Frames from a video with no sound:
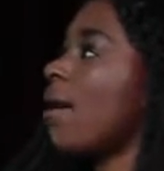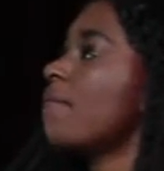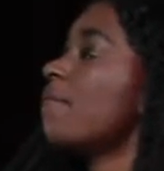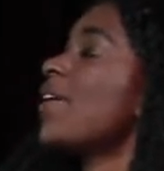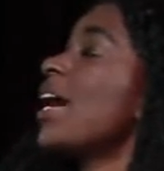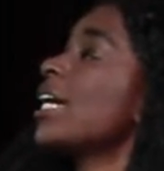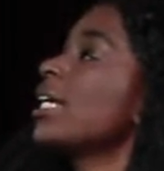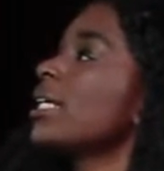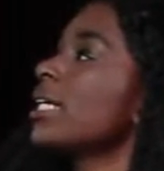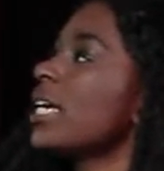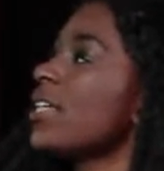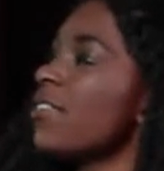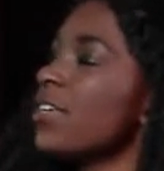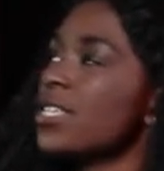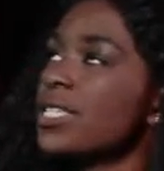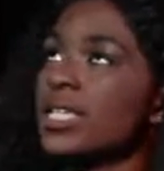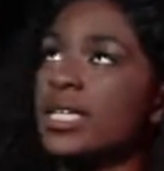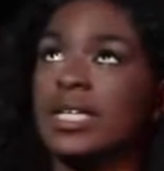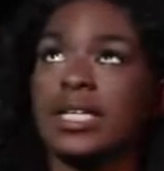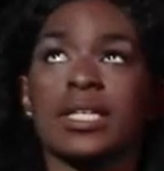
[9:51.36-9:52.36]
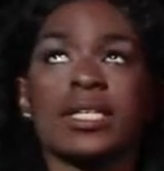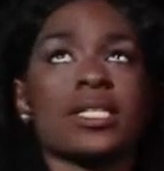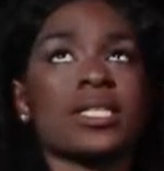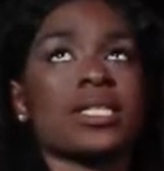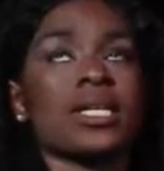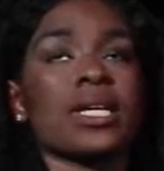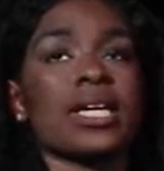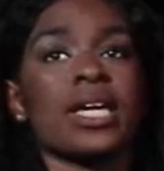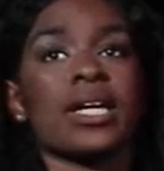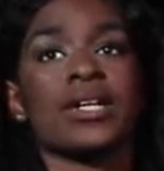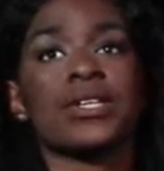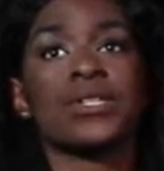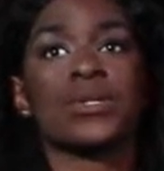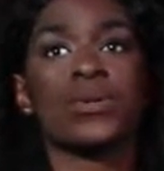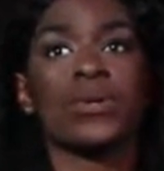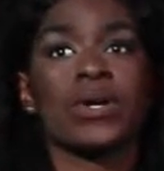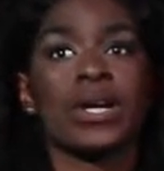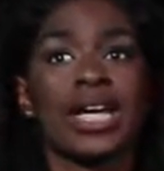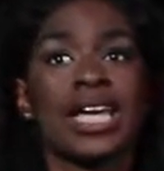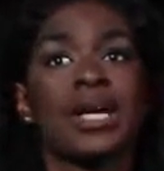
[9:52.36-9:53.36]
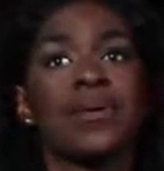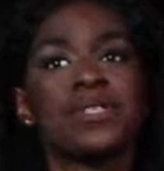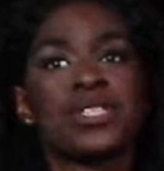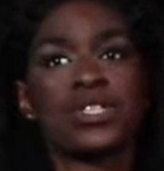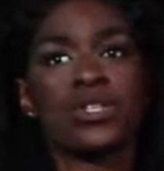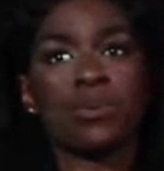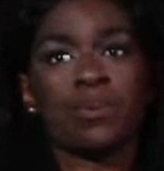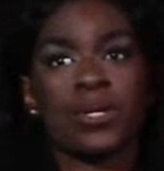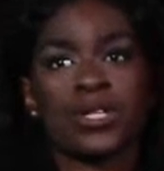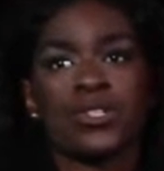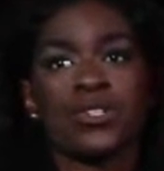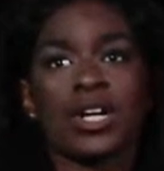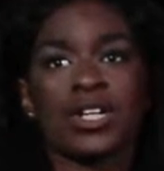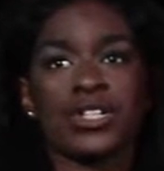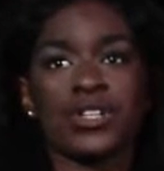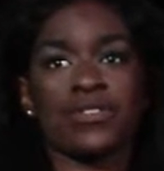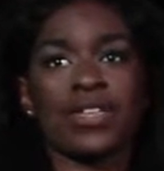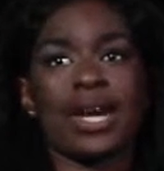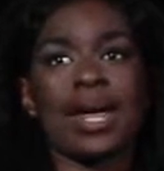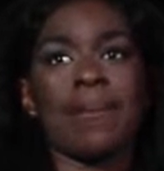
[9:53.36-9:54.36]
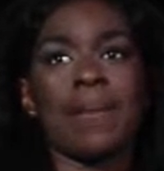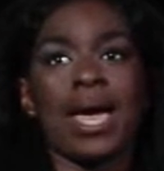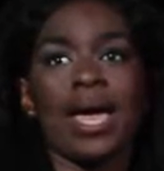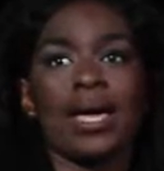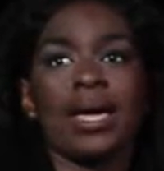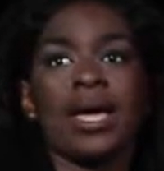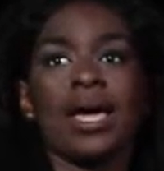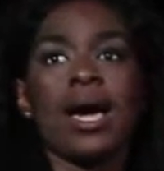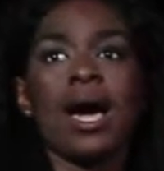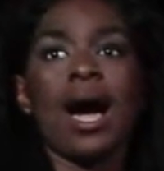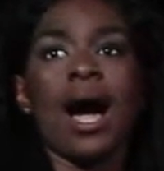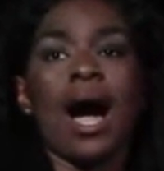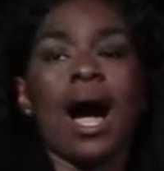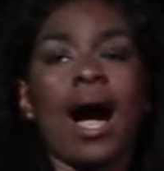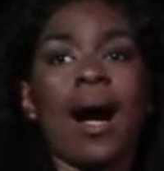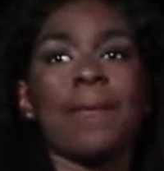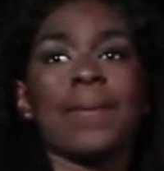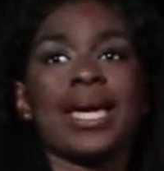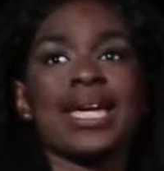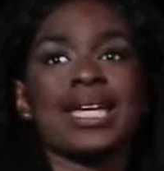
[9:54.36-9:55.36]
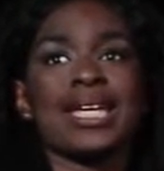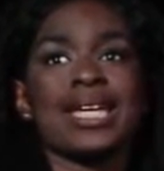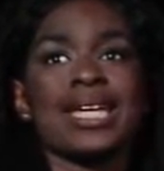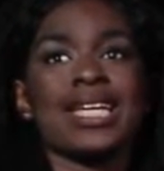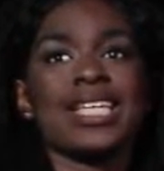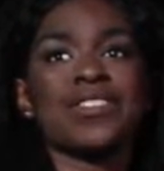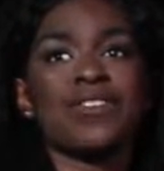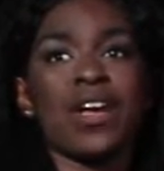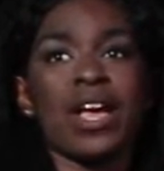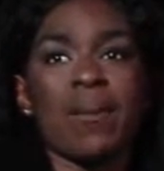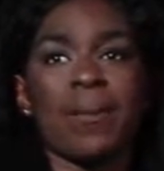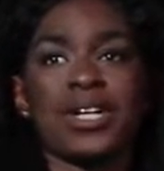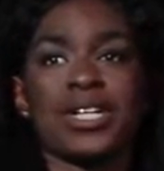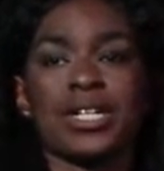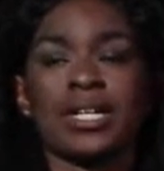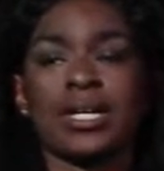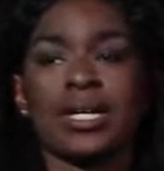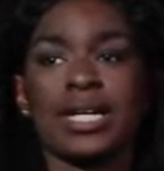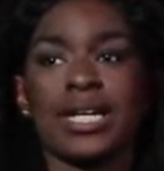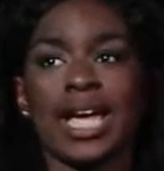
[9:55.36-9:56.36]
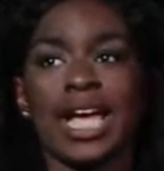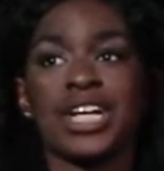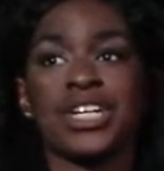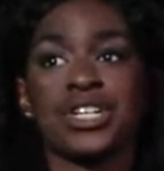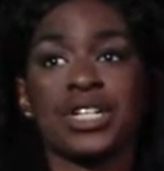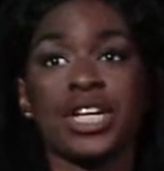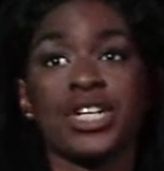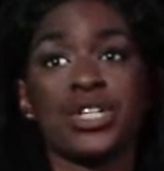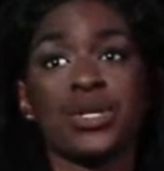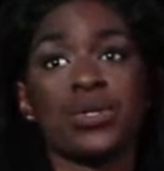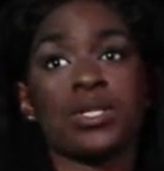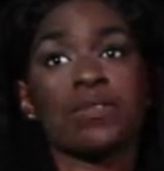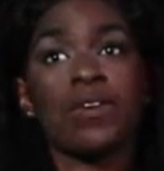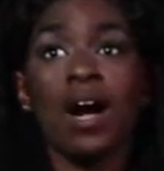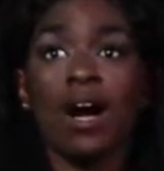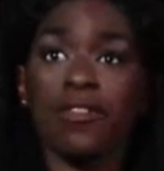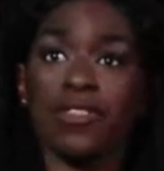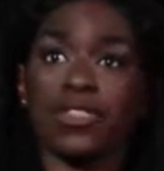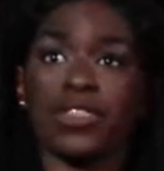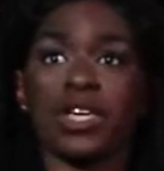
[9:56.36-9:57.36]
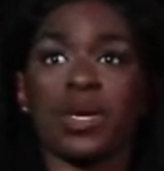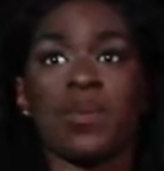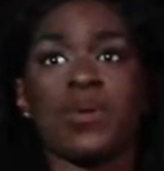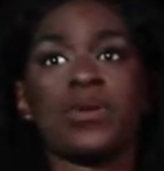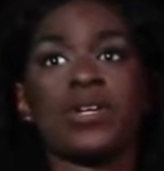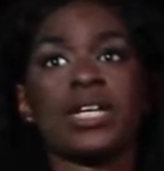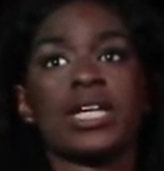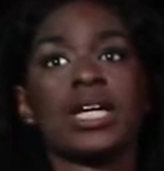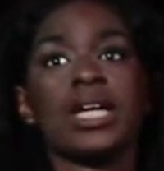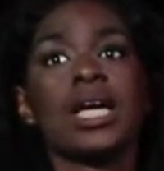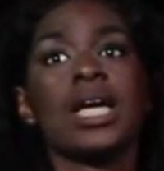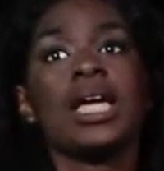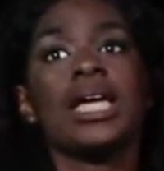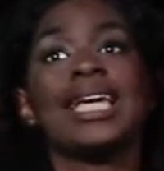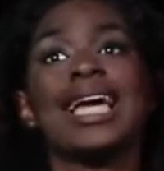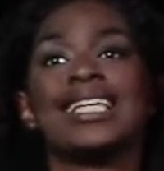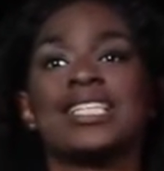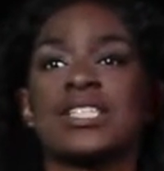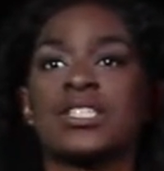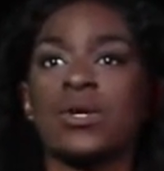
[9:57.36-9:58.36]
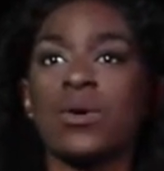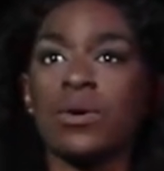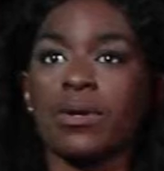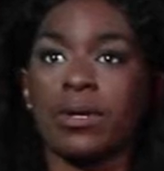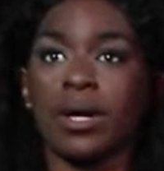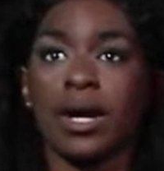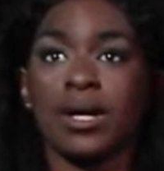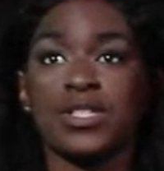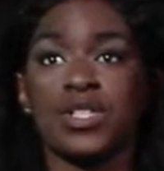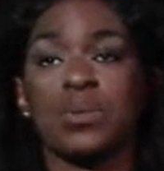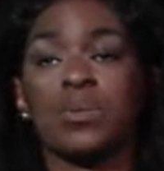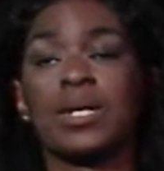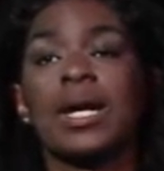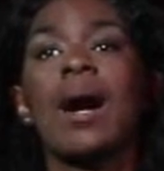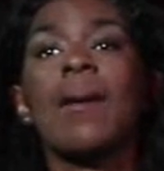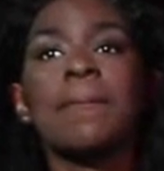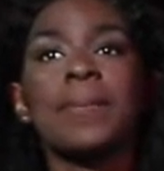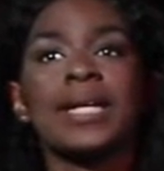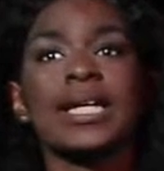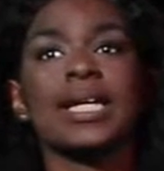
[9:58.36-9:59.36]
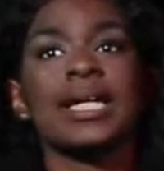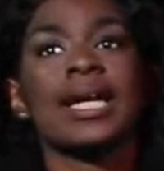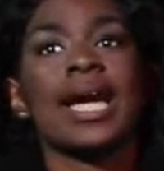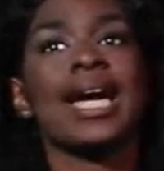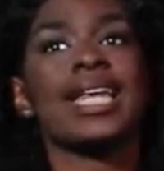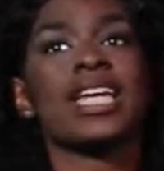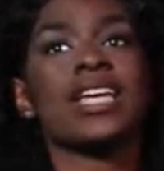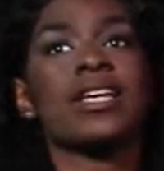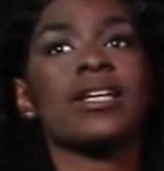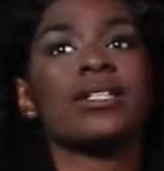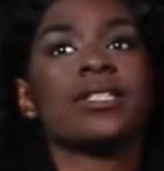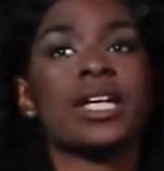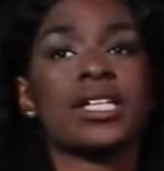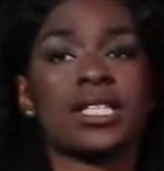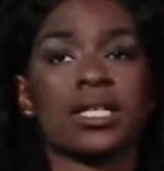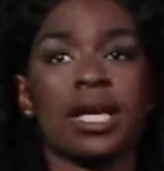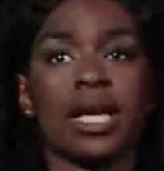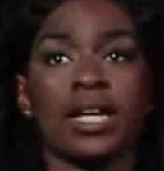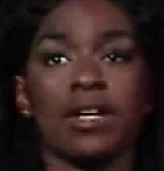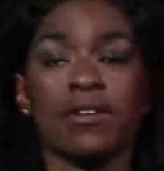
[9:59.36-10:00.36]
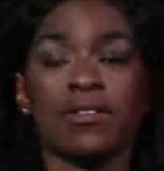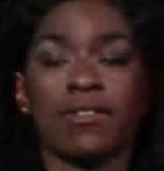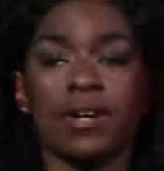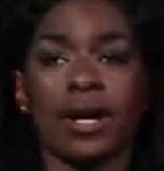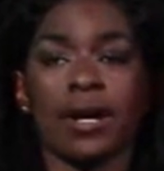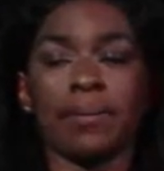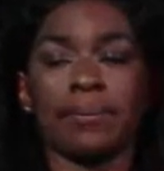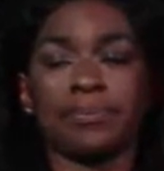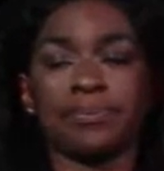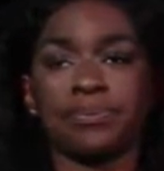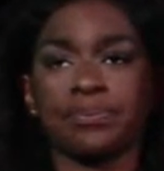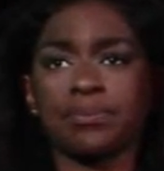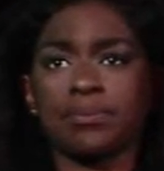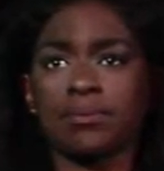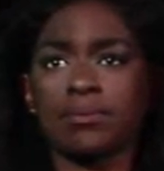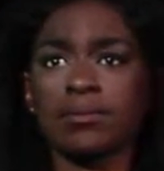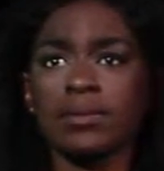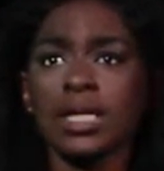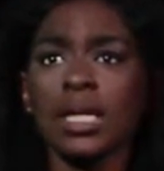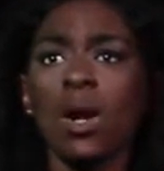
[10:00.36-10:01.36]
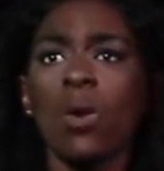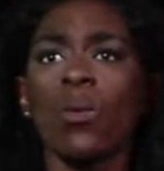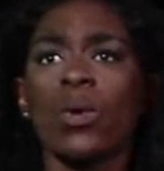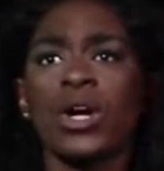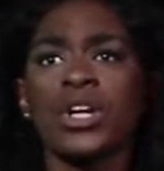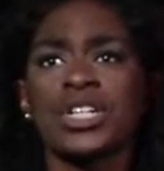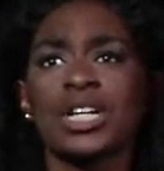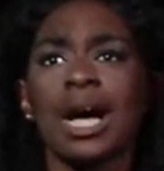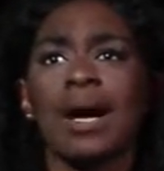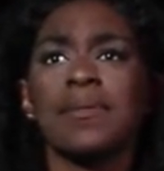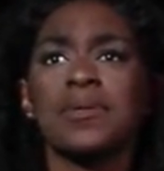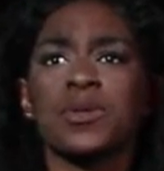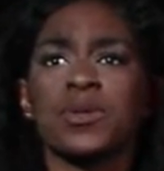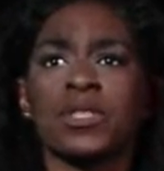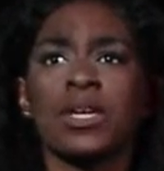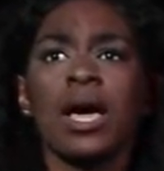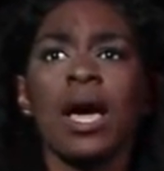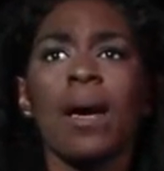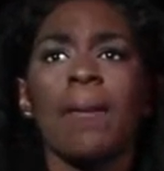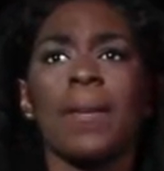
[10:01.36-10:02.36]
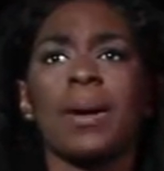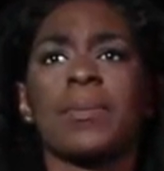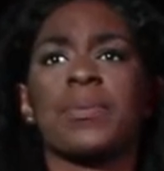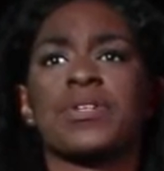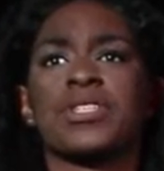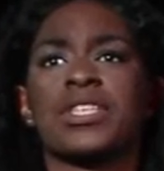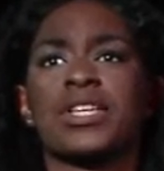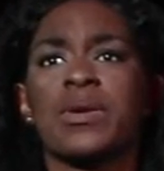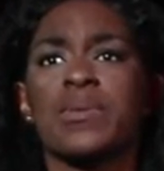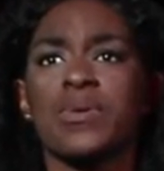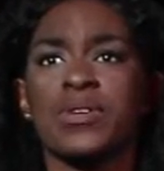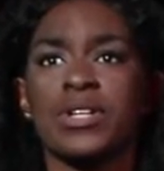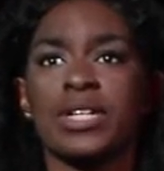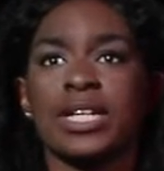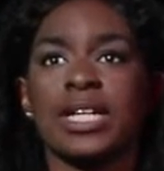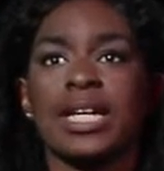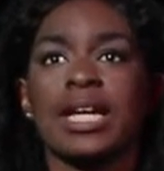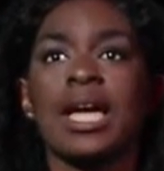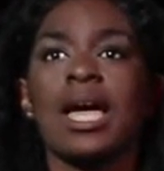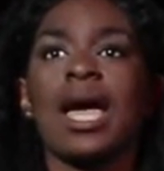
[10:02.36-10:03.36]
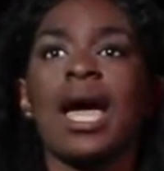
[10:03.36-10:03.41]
Finally, this is King Azor. He was a Zumba instructor that I met, and he is very much engaged in issues of health in the community. He has his own Zumba company, and he does a lot of workshops with members of the community.